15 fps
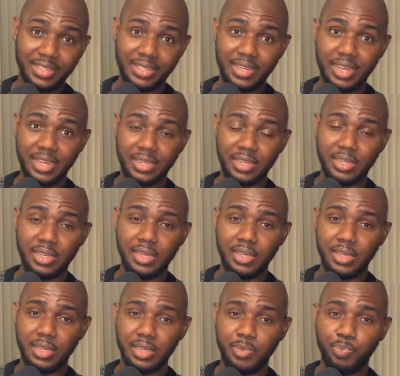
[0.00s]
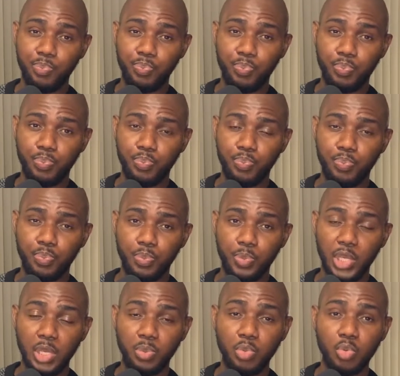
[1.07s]
that
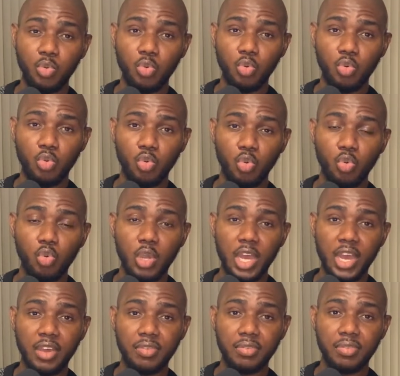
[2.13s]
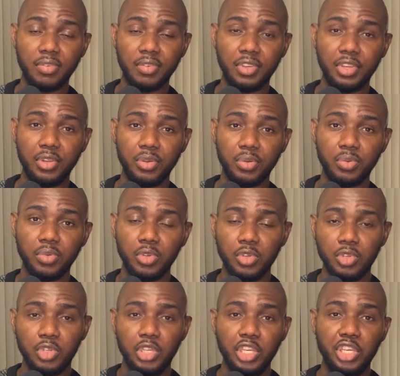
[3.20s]
people who have
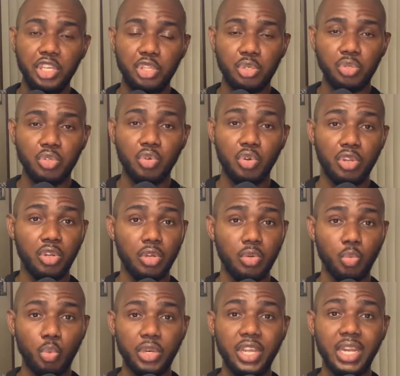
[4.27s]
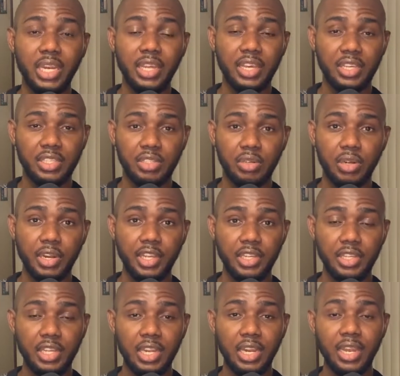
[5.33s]
issues going on with their legs, right?
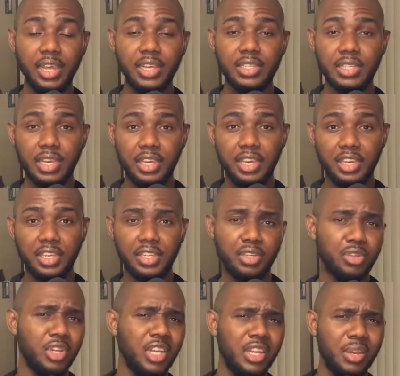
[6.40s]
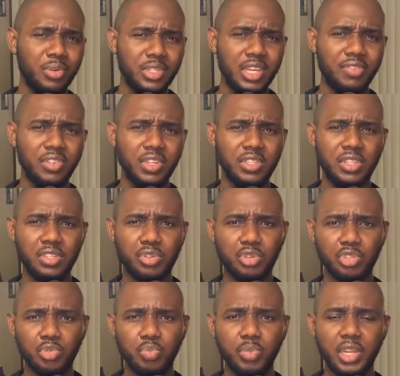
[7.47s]
Their legs are aching. The other day I was having this
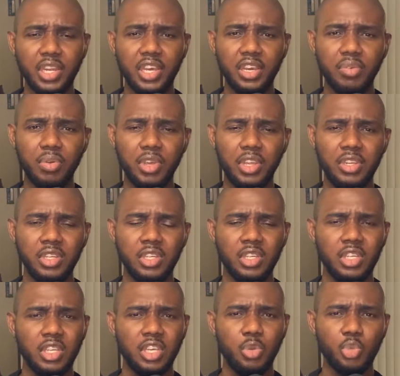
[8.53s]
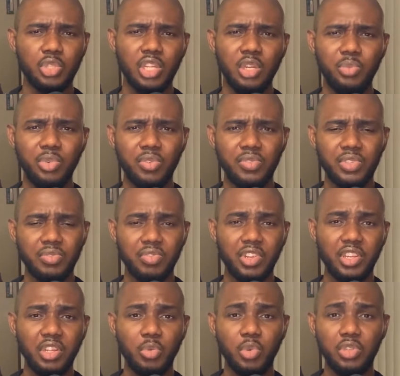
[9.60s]
discussion with my dad, right? He was telling me of his
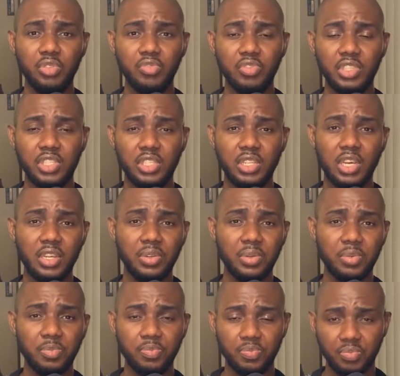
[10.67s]
friend he went to visit, and